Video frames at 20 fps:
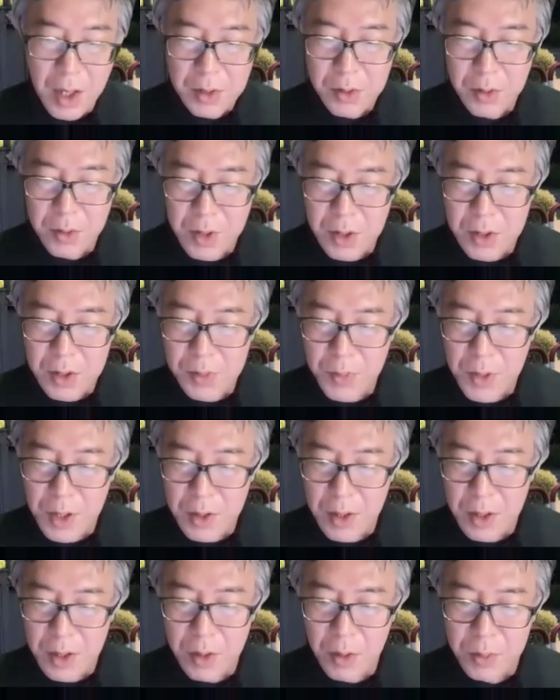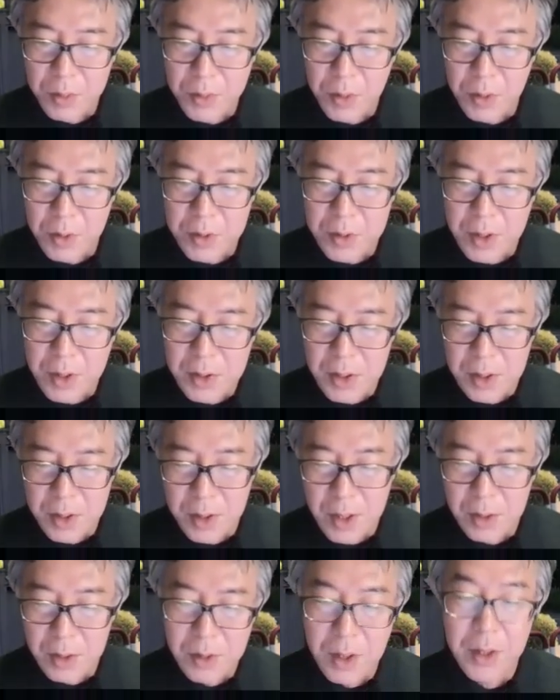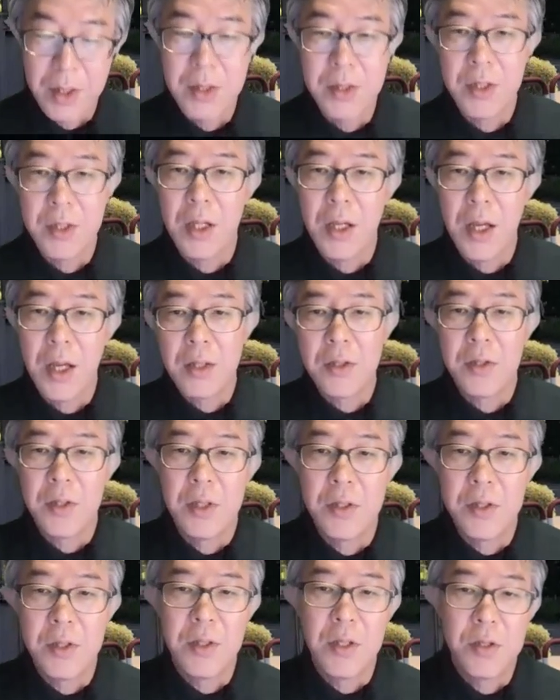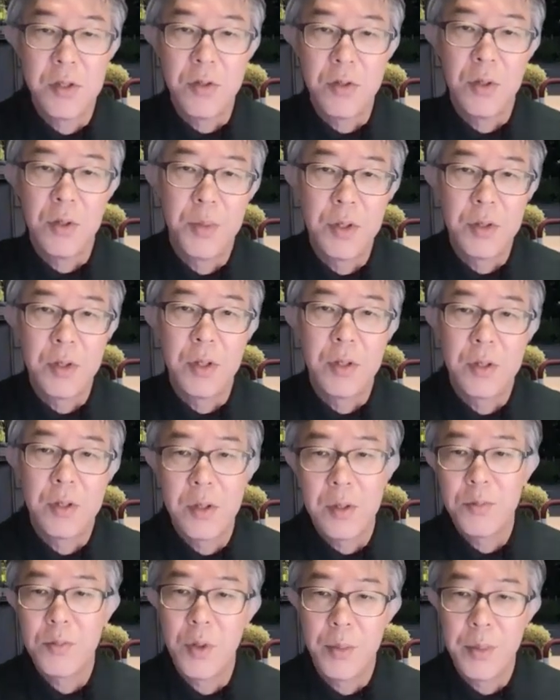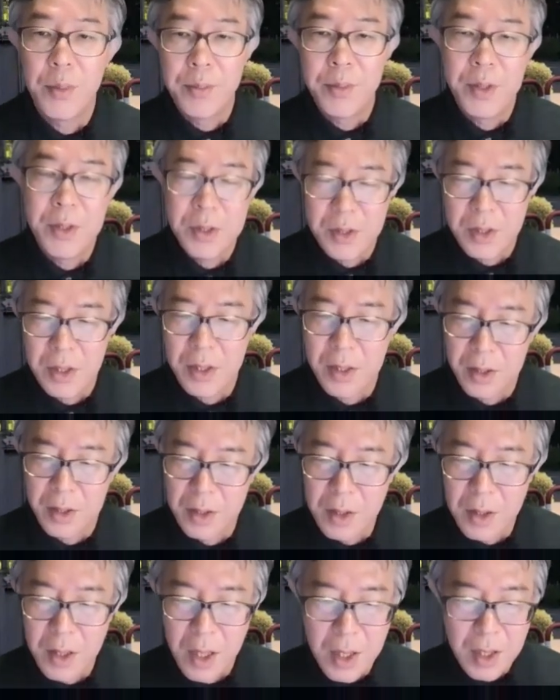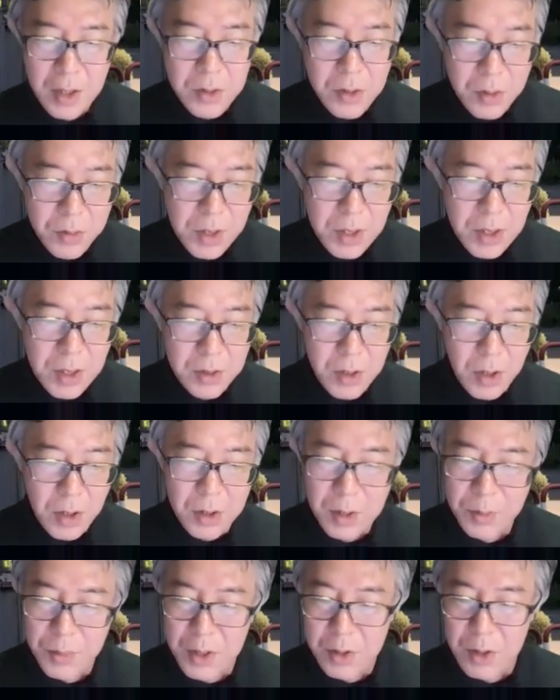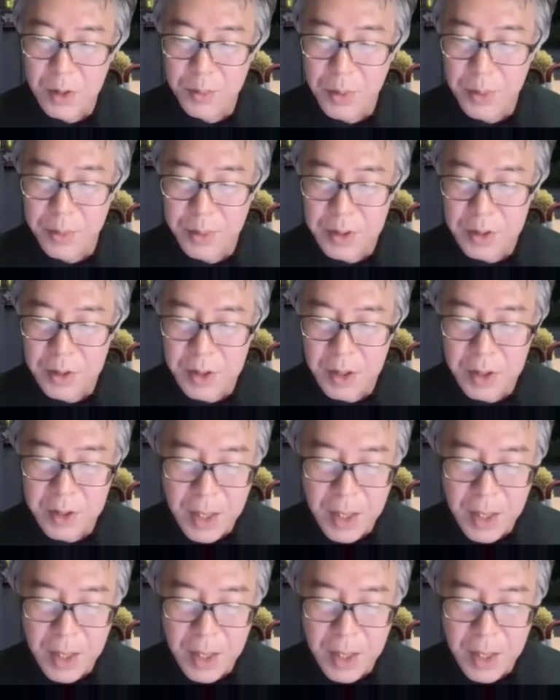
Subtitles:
So this means that, of course, this delta STX is distributed probabilistically. So we can talk about the probability